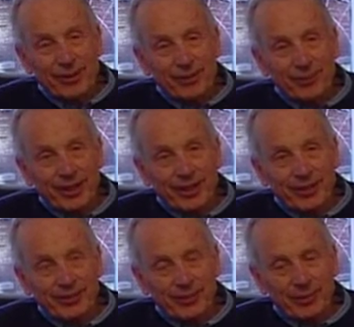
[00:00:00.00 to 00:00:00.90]
typewriter
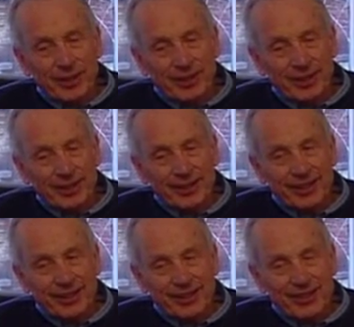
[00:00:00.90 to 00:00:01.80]
even, because I didn't
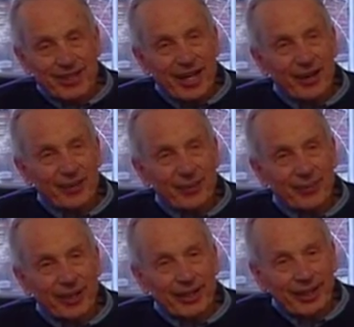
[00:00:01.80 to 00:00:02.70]
like the sound it
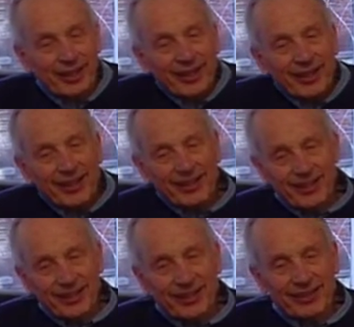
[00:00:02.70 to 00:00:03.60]
made. I
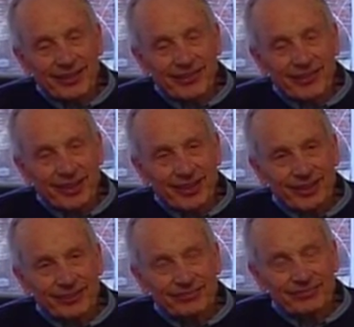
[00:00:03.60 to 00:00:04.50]
just felt
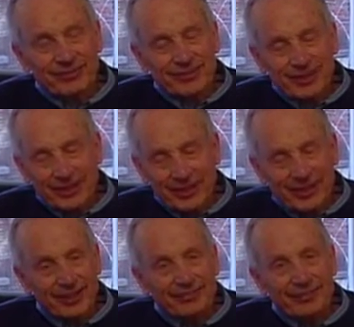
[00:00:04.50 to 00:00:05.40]
it
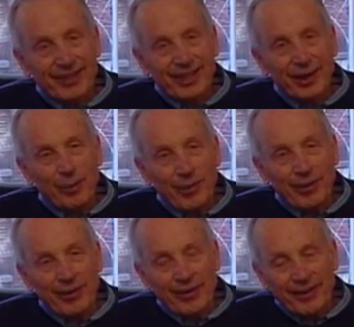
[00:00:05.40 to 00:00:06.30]
didn't help.
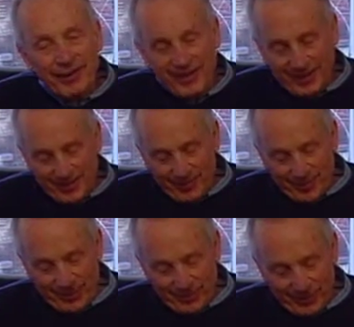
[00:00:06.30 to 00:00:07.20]

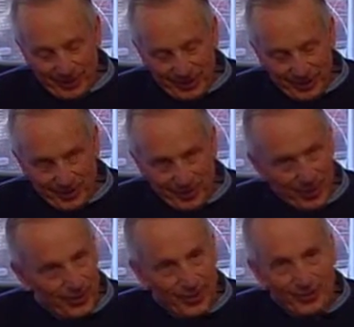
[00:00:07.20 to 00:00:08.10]
But the
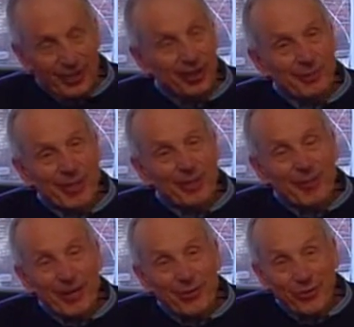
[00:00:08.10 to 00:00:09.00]
computer is very much
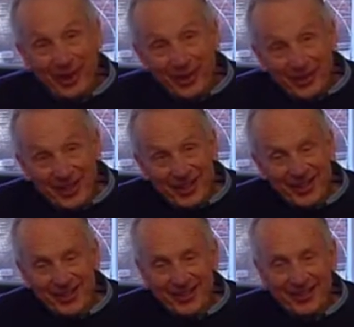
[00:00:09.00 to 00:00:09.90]
my friend,
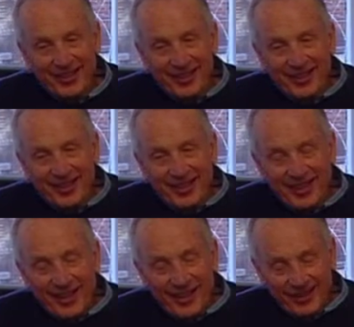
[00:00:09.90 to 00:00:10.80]

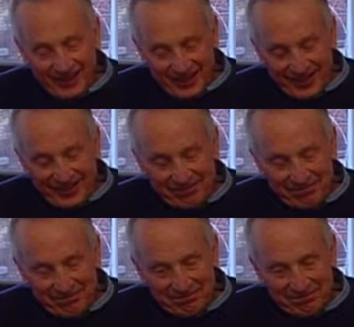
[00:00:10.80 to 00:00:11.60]
and